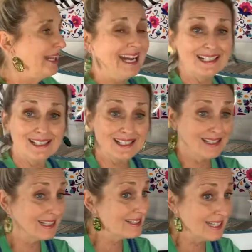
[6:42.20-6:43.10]
It has
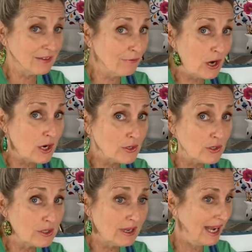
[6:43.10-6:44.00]
slick stick
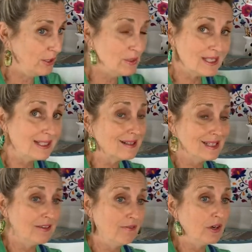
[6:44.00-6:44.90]
first. I use slick
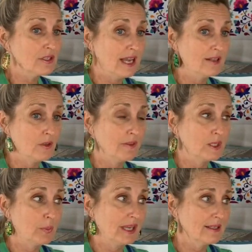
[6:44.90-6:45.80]
stick first, guys, on this
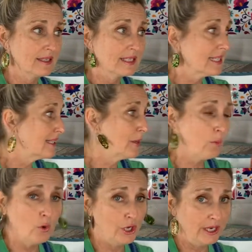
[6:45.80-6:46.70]
because this isn't
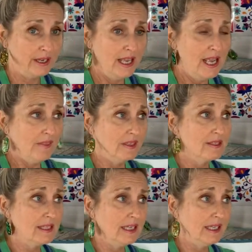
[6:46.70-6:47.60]
wood.
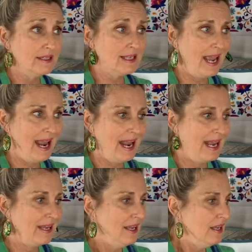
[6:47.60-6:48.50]
This is
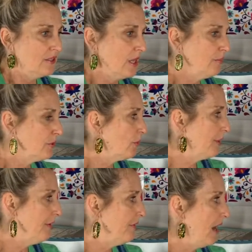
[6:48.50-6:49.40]
a some sort
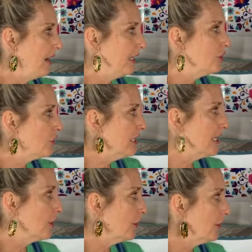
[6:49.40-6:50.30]
of uh,
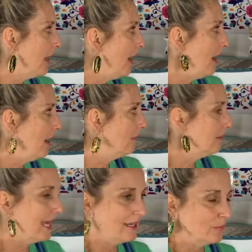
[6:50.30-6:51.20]
engineered, uh,
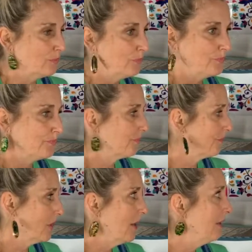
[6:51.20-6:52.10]
like,
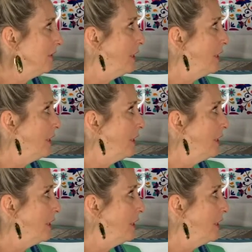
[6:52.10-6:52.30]
I don't even